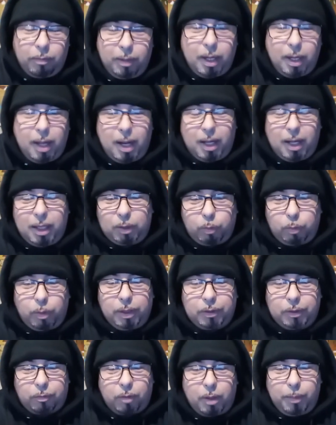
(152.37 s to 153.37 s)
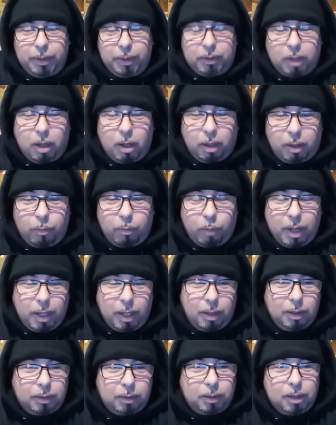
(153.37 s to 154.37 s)
Yeah, that's where he's from. He's talking
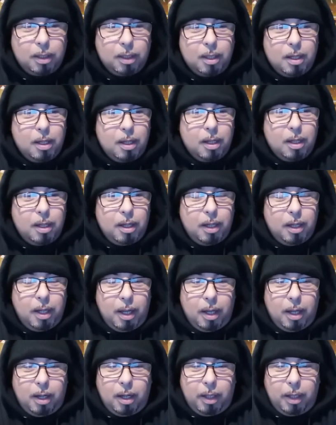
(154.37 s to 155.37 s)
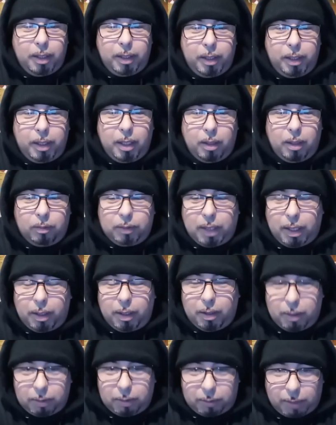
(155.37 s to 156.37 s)
reckless, and he lives out
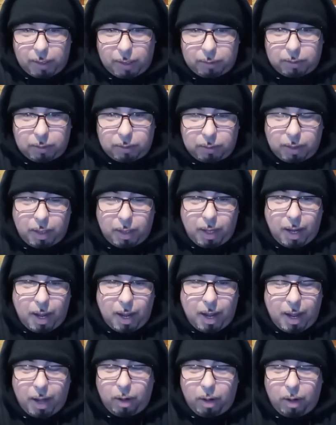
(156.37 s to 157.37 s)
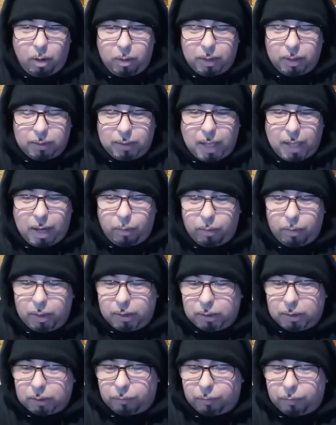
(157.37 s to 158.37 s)
here in Texas. And I don't know, this guy
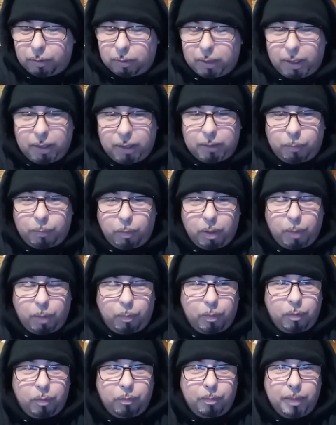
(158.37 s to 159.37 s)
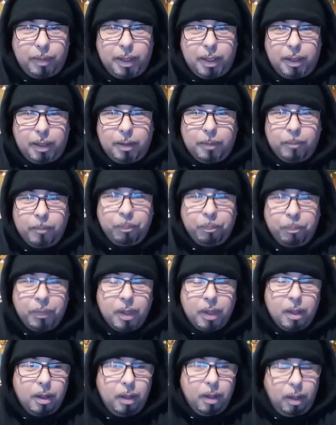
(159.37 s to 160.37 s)
really just feels like he's bulletproof, man.
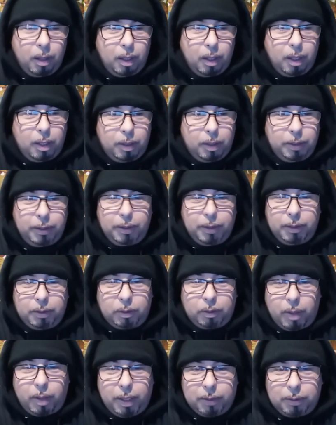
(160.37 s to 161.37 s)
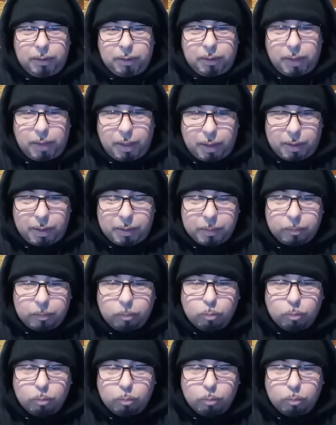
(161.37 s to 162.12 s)
He's crazy as hell.